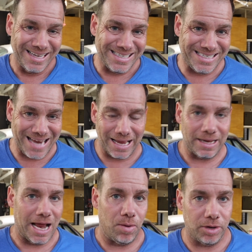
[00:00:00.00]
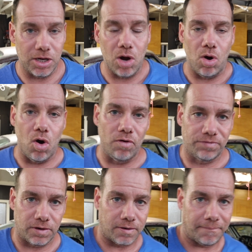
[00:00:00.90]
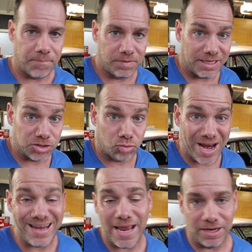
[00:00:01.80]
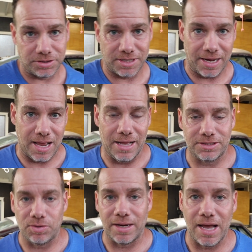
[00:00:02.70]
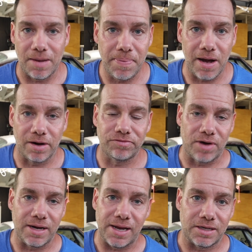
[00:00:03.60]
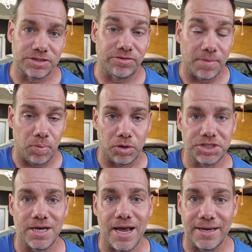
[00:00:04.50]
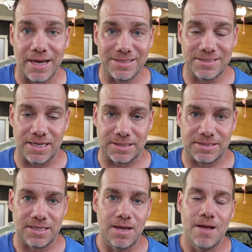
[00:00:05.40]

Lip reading: Second, I want to go over these radiators I got. So I got a pair of radiators from the Porsche 996.